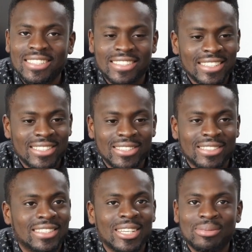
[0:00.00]
says
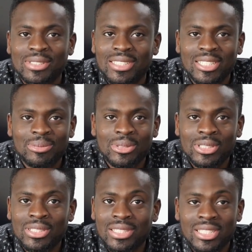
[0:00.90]
it's time to sleep, you
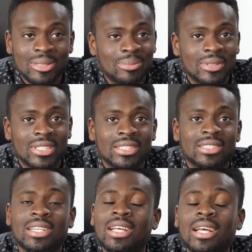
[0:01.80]
just sleep.
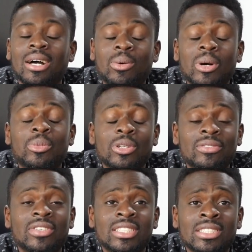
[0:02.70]
Because what
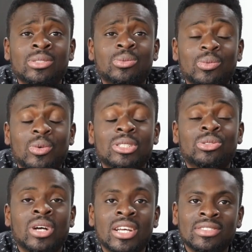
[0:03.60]
motivates us, what
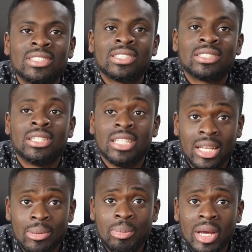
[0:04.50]
drives us, is the
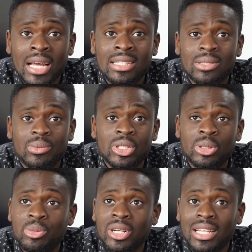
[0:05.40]
impact. When
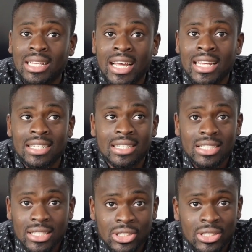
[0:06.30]
you bring light,
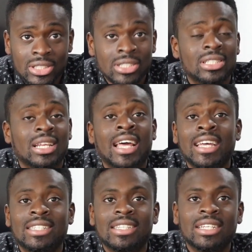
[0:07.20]
just
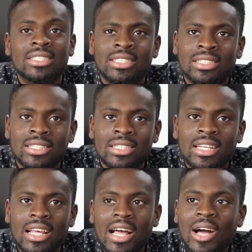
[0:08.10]
light, and you see
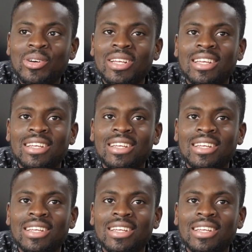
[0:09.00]
how it